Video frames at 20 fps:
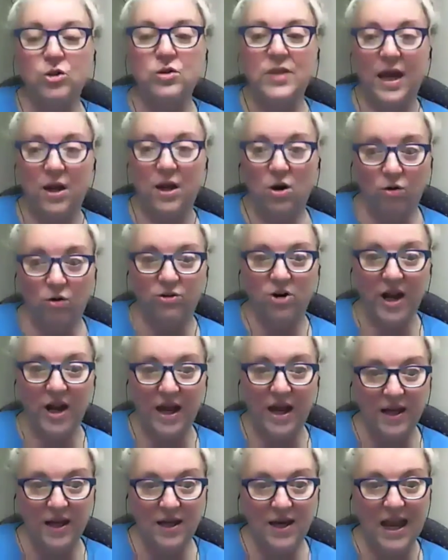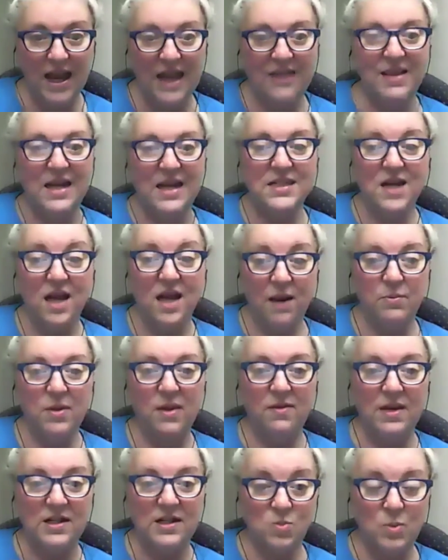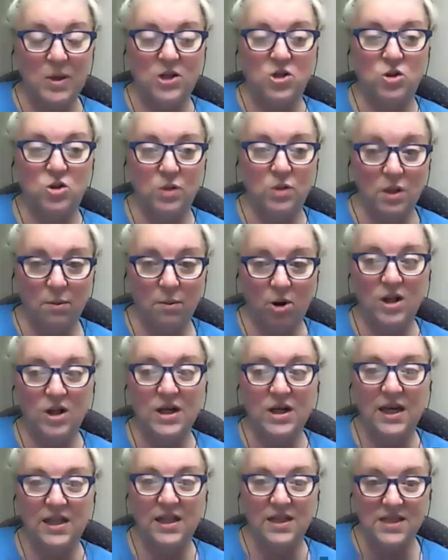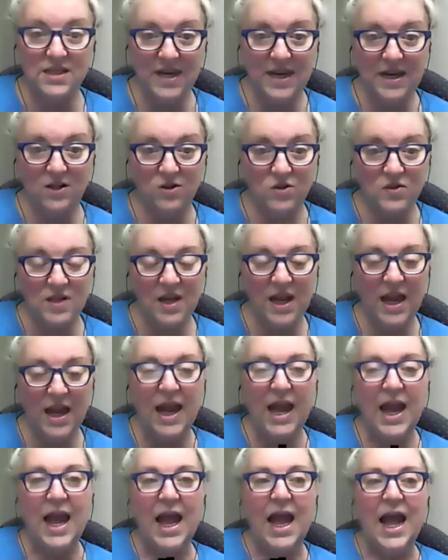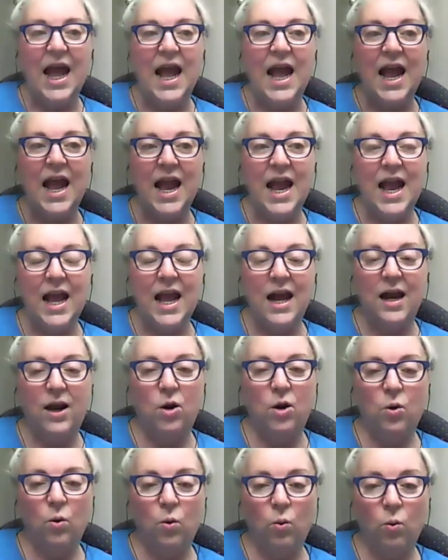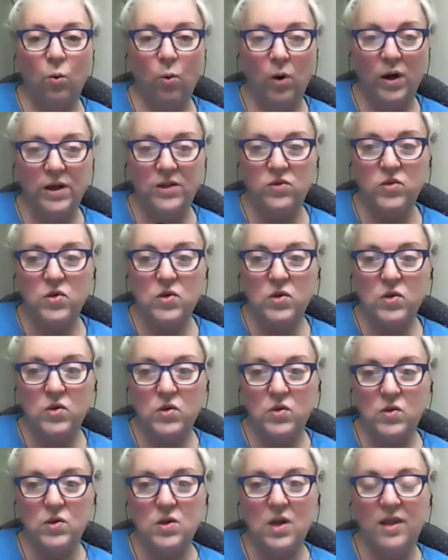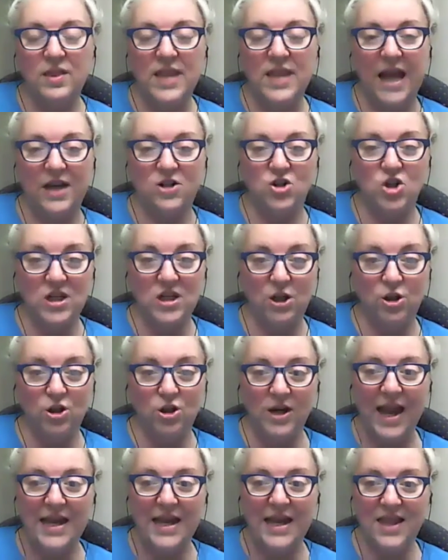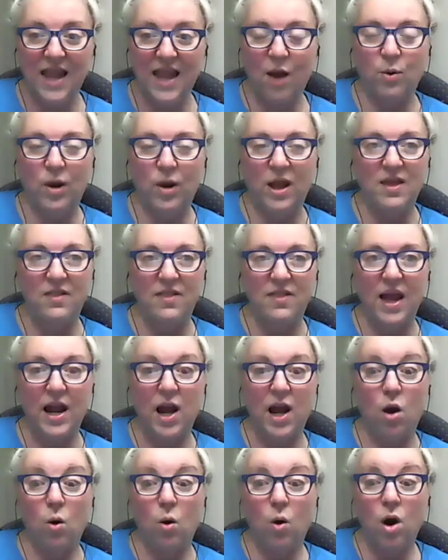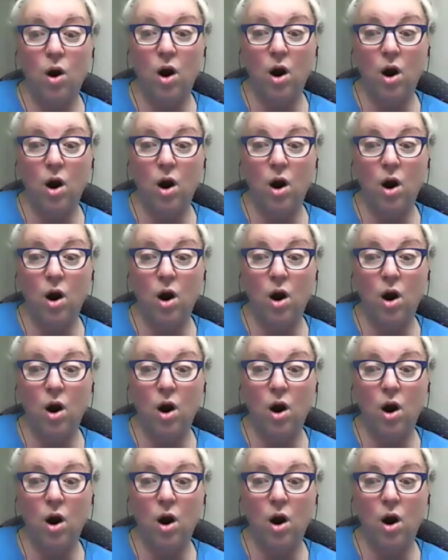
that overhead and that time mm-hmm. that they spend doing the marketing and the sales. And once they actually look at it that way, then they go,